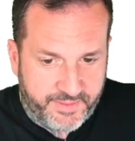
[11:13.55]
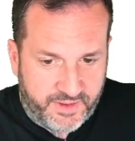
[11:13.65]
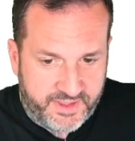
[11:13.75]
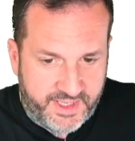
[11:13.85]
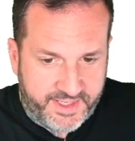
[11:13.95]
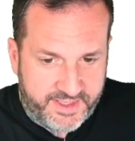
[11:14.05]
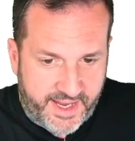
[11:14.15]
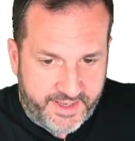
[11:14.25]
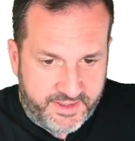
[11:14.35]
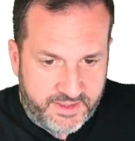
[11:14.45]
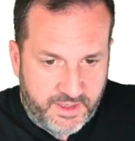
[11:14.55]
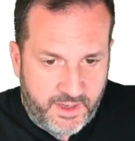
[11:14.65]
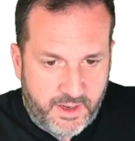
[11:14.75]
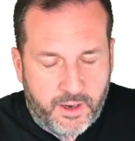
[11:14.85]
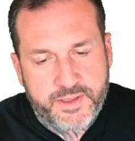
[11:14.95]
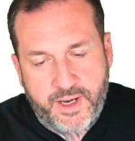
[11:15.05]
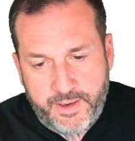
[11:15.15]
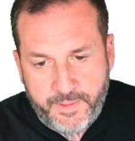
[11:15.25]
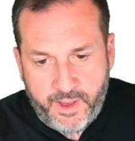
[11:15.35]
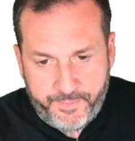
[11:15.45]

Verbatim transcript: about six seconds, or sorry,